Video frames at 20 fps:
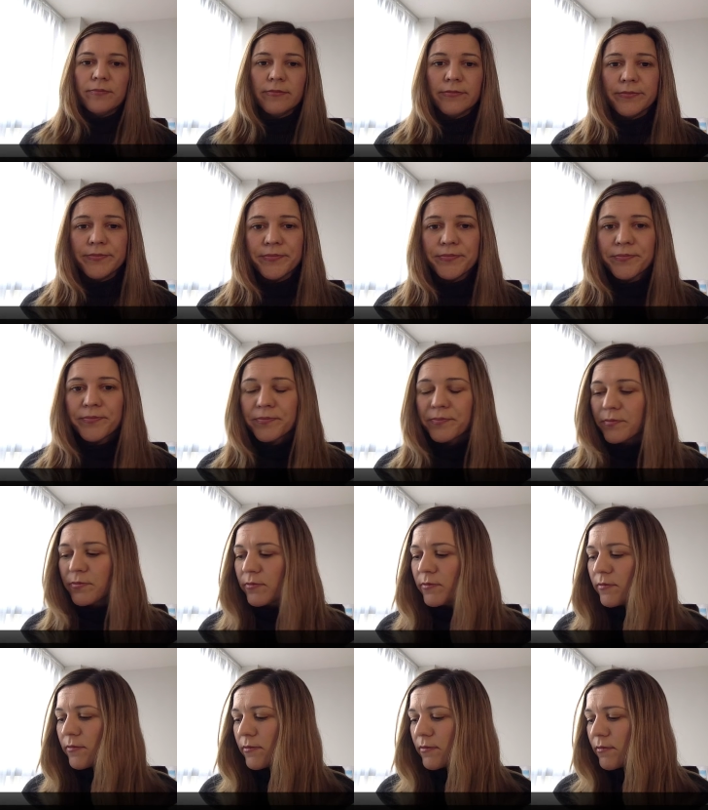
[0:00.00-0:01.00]

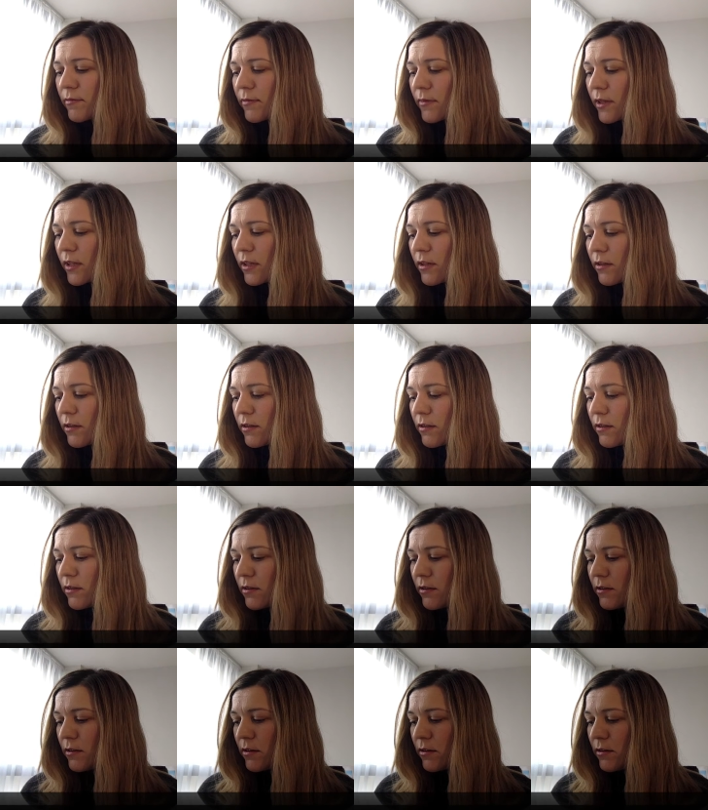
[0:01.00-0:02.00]

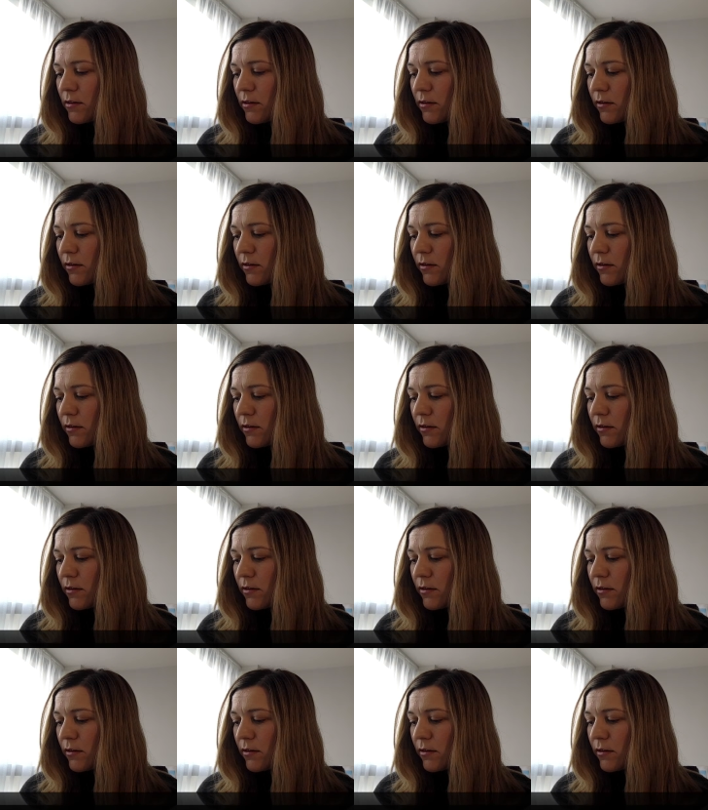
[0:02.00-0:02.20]
Nobody speaks.